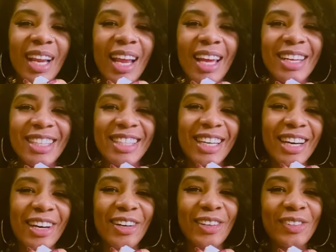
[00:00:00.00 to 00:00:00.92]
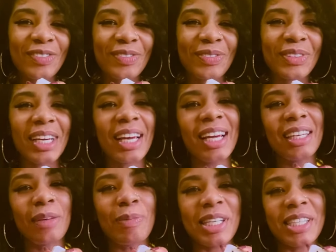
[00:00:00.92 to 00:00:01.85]
So,
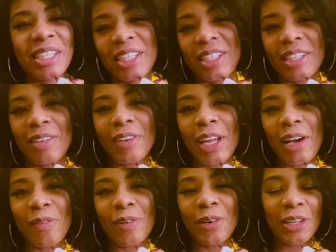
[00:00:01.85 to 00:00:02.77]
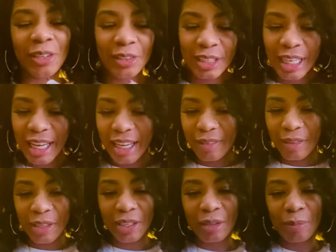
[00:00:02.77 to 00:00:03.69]
the messages of love oracle deck we're
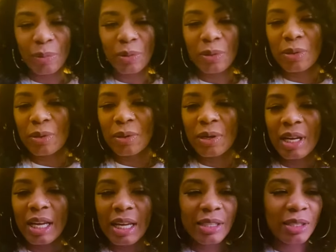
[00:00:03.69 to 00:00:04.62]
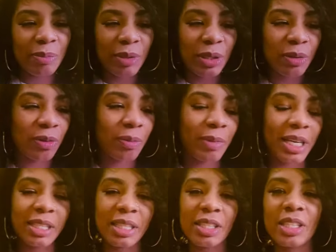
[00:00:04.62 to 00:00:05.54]
gonna pull some beautiful
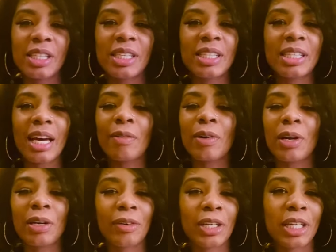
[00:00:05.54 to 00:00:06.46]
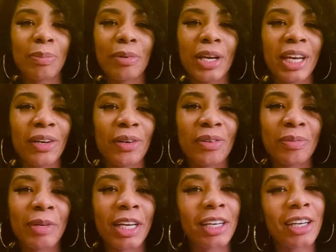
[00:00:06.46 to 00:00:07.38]
messages i've already prayed over
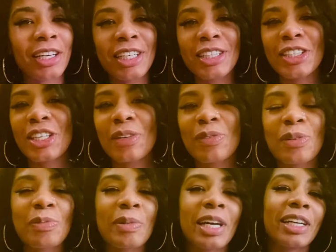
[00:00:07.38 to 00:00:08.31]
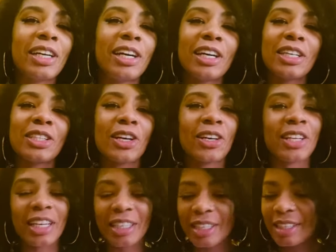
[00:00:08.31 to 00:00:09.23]
my cards shuffled my cards all
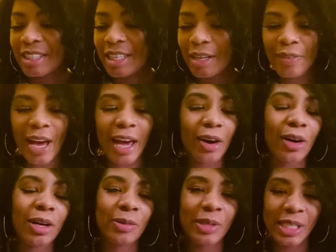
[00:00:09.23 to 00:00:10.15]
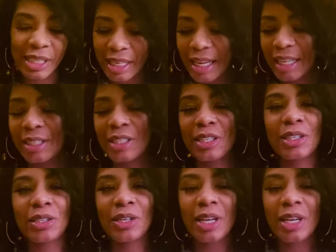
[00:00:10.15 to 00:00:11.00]
that good stuff i always like to